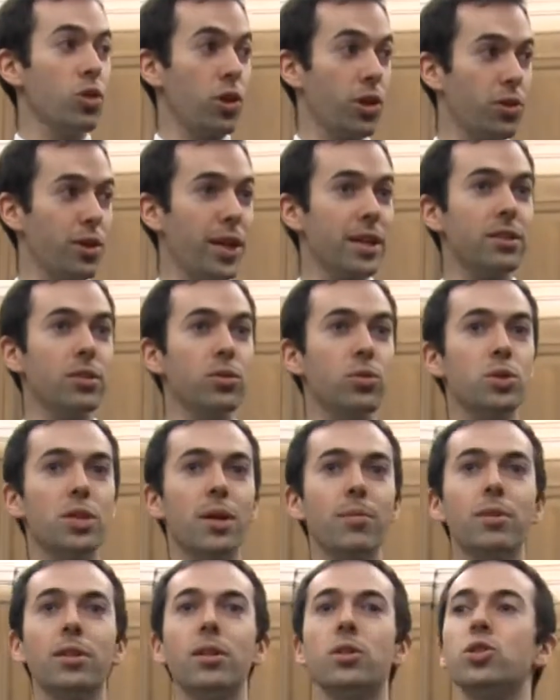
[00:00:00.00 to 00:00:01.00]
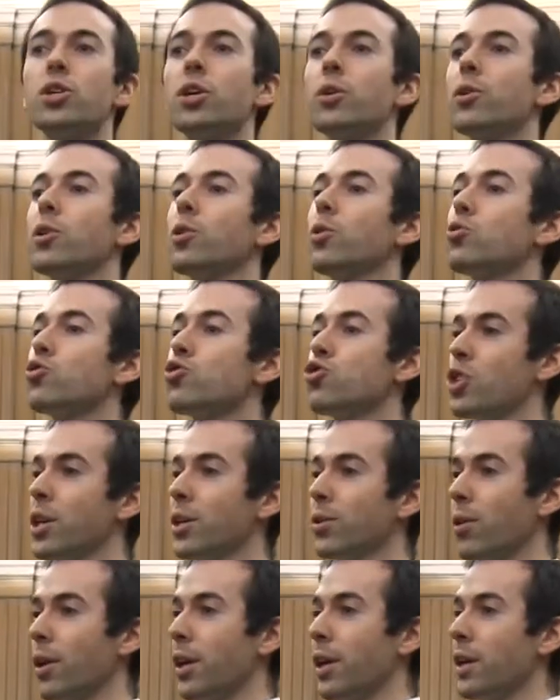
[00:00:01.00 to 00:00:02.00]
Connecting to something that's going on
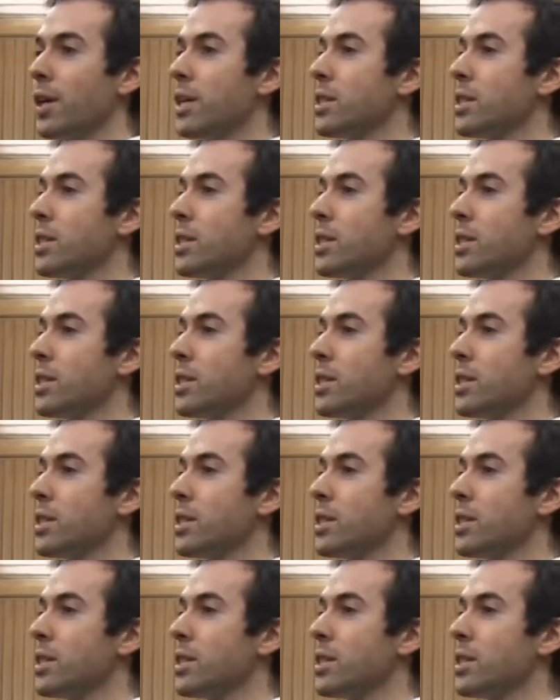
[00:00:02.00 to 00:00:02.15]
generally